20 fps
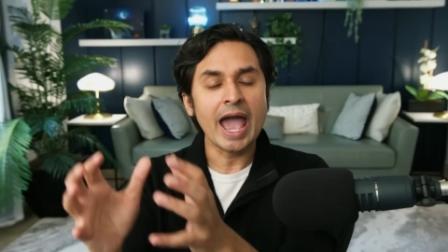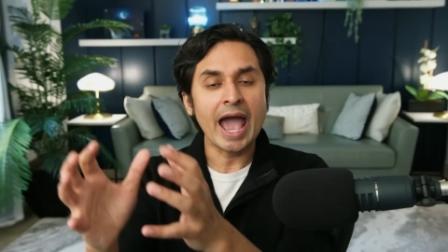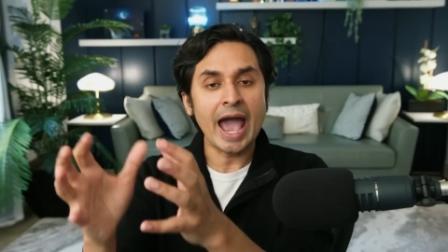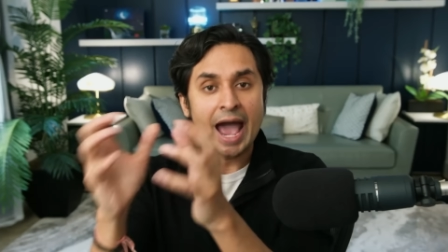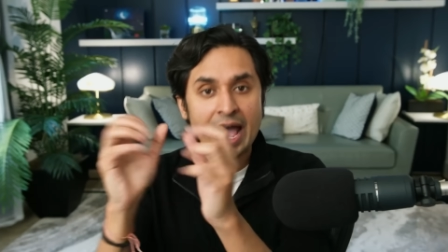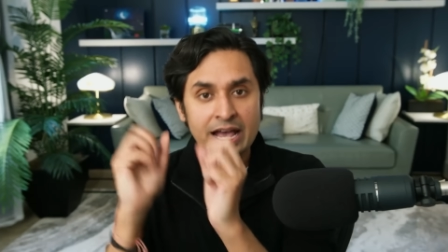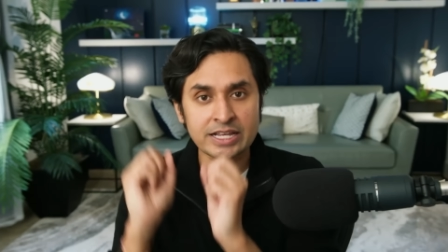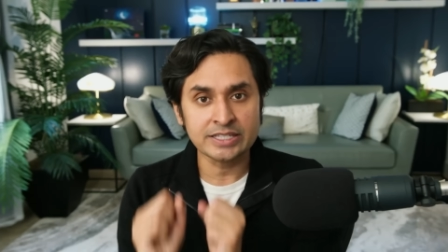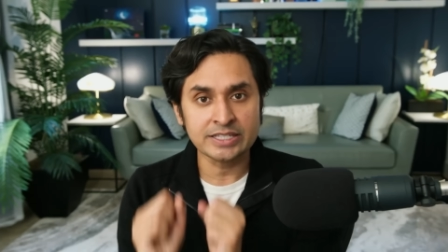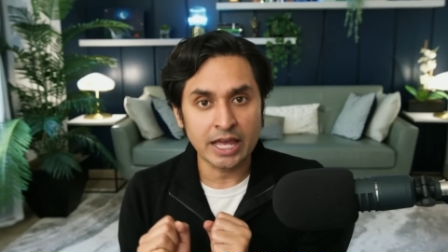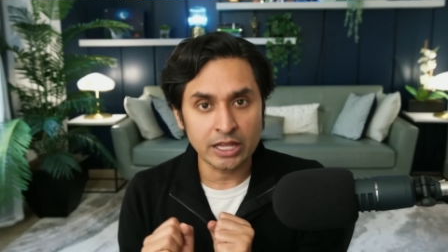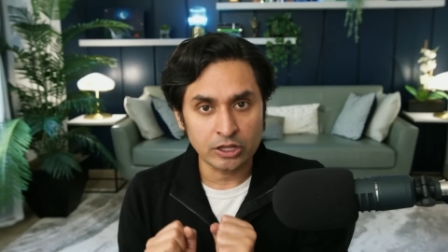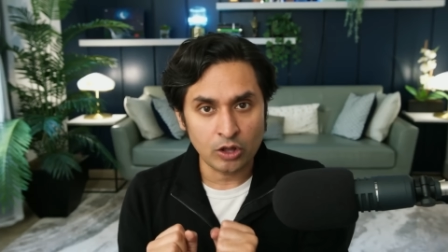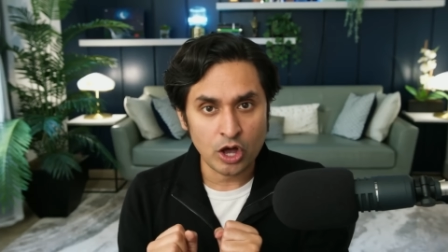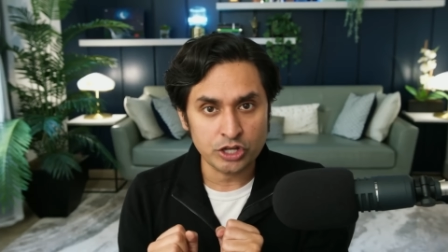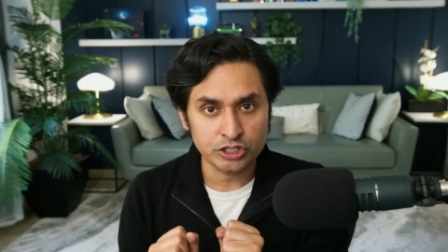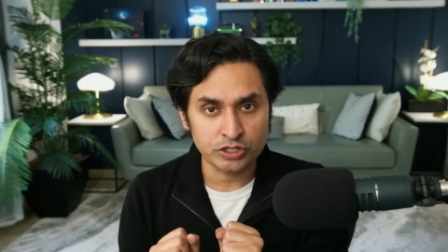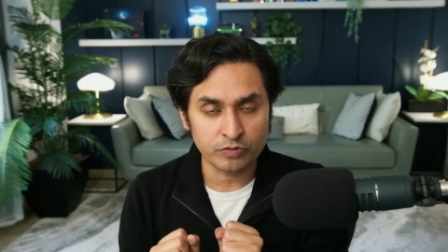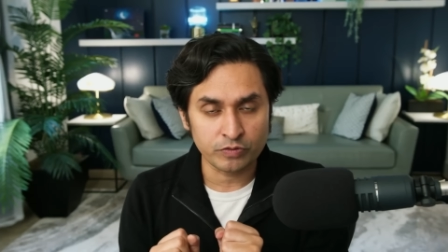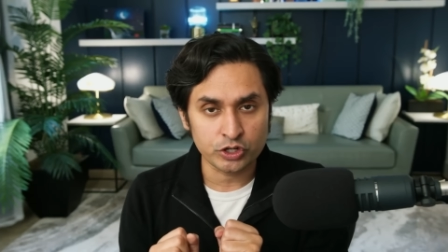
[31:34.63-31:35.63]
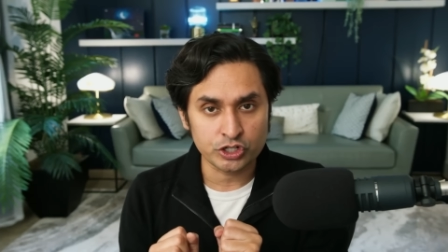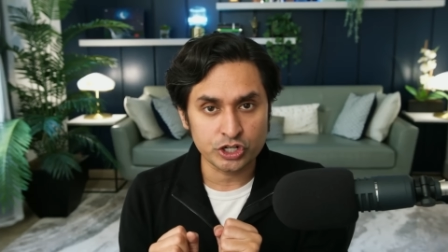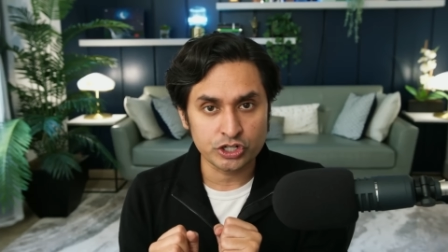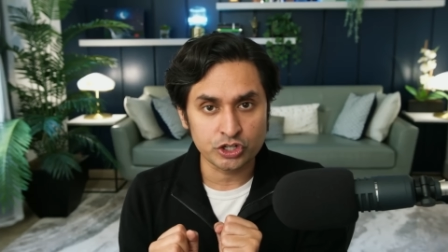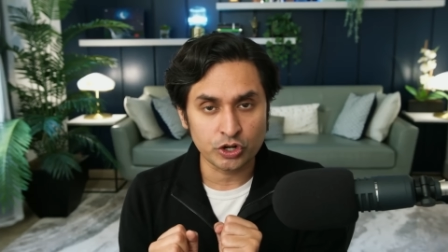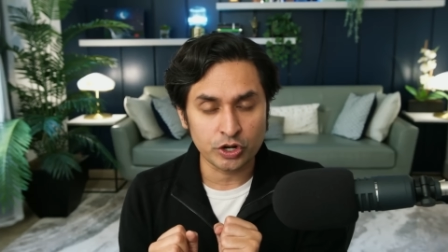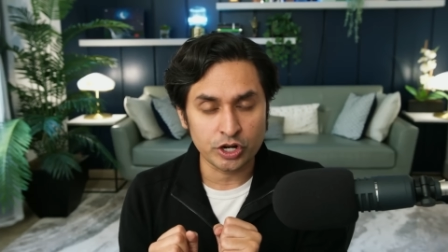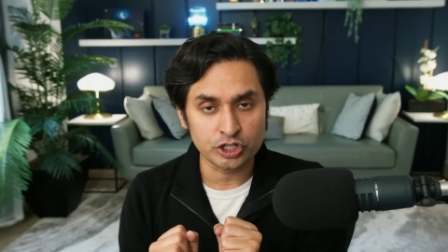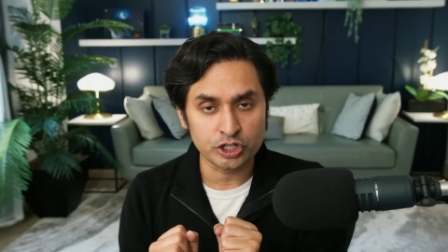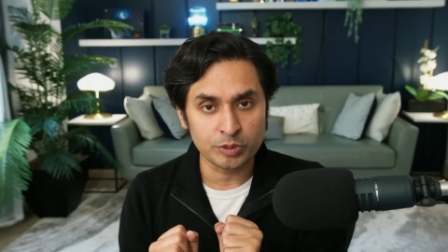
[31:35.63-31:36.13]
As that loss aversion
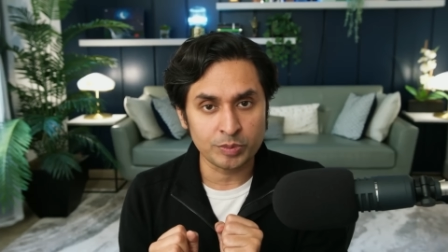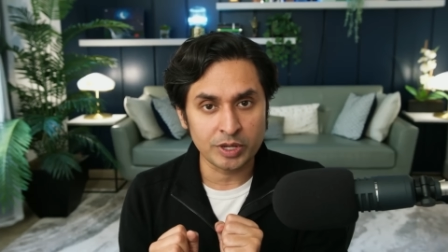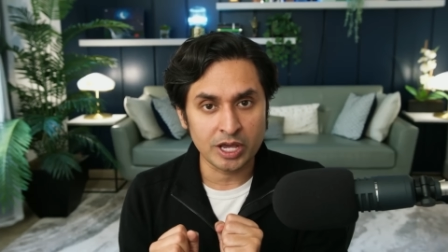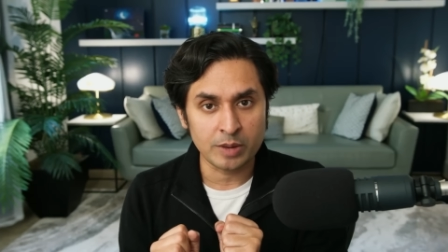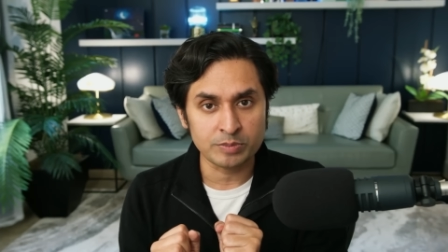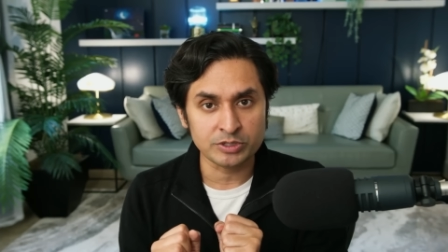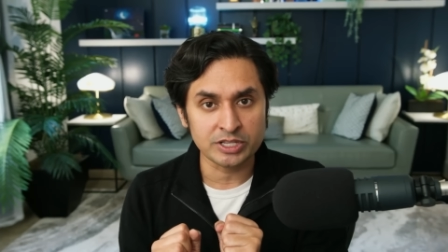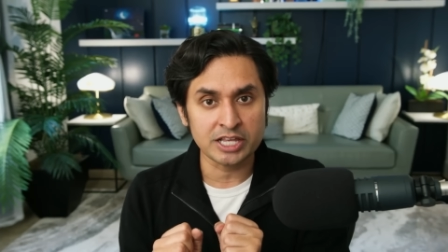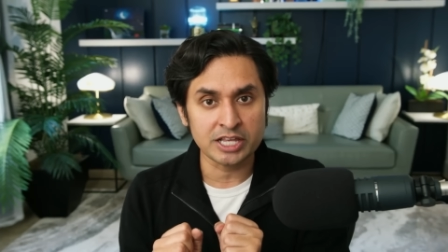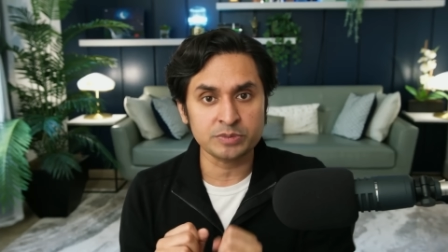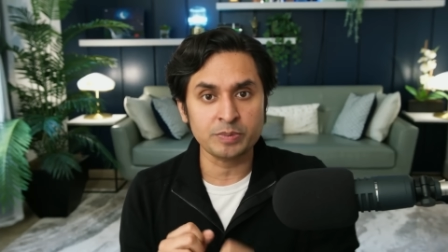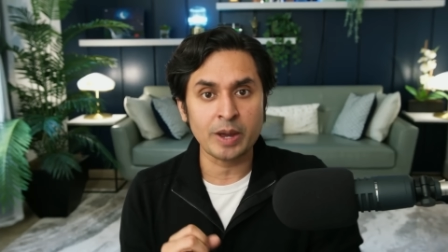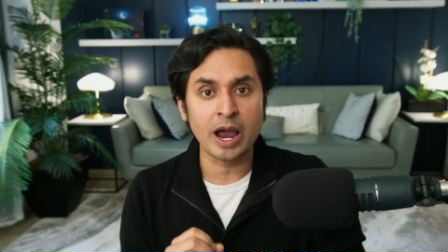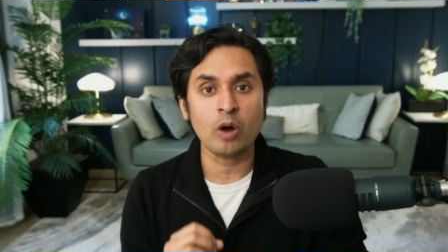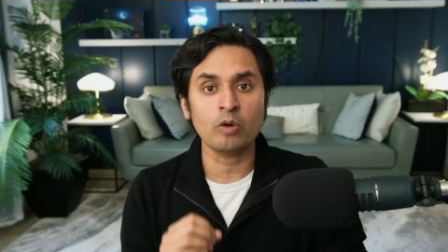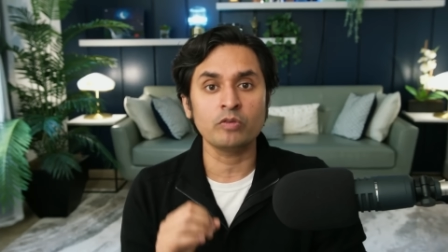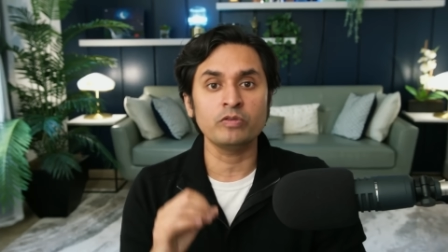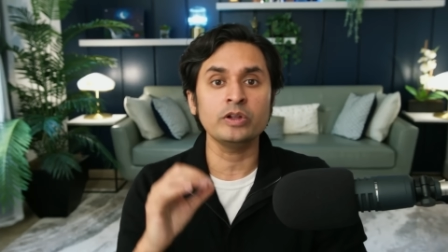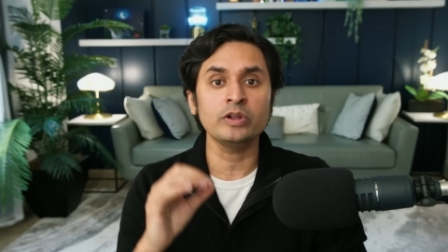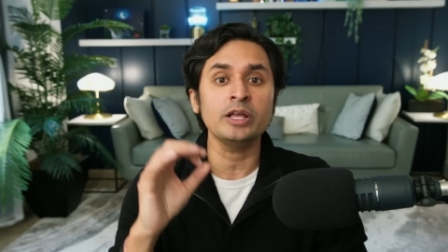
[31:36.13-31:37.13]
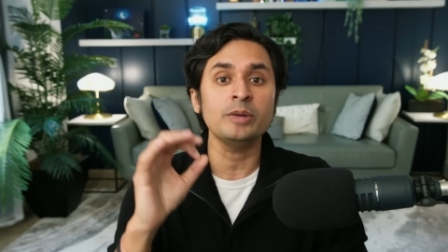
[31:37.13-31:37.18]
circuitry becomes less powerful,